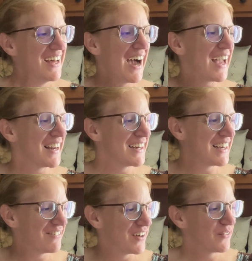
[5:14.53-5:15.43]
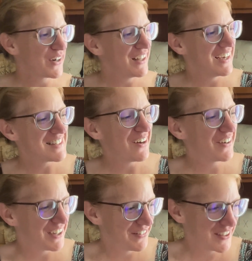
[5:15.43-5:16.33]
I didn't even realize how
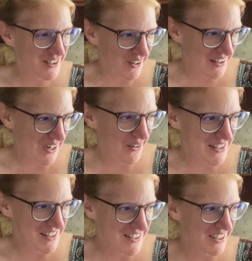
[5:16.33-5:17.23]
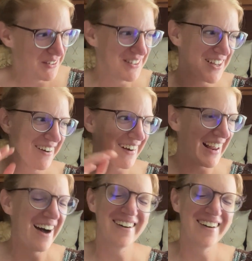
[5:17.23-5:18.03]
good of a joke that was until it was already out.